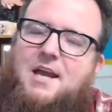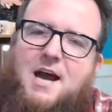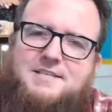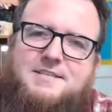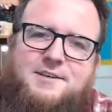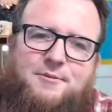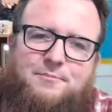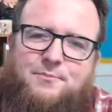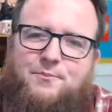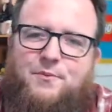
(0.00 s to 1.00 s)

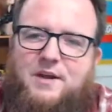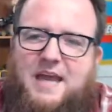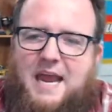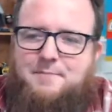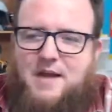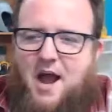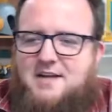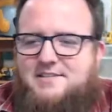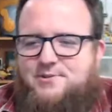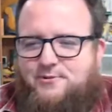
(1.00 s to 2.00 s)
custom game
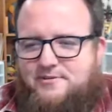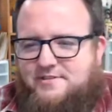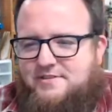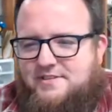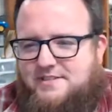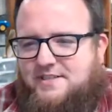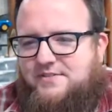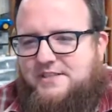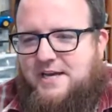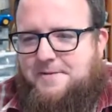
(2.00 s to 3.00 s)
consoles and
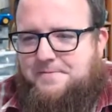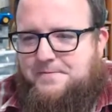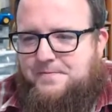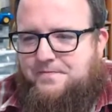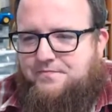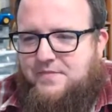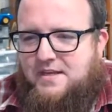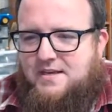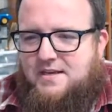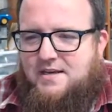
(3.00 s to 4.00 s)
stuff like that.
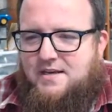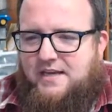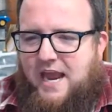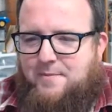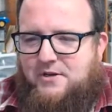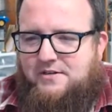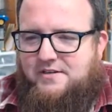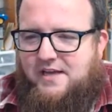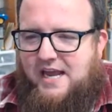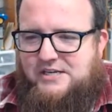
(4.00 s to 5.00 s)

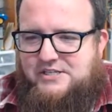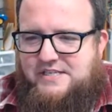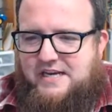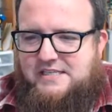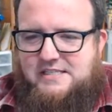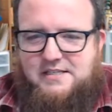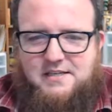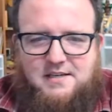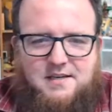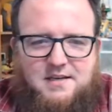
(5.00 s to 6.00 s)
Cameron, age 6.